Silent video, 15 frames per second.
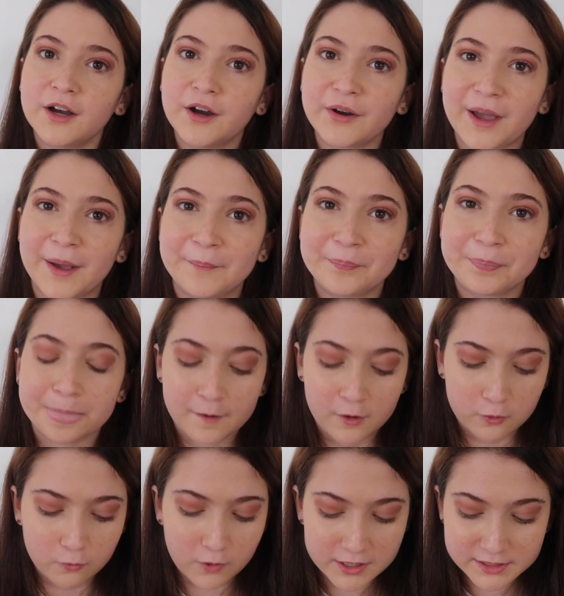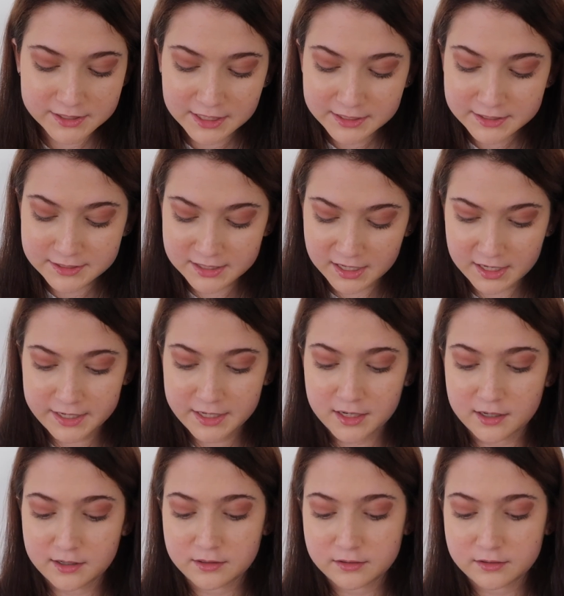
Okay, once that's done,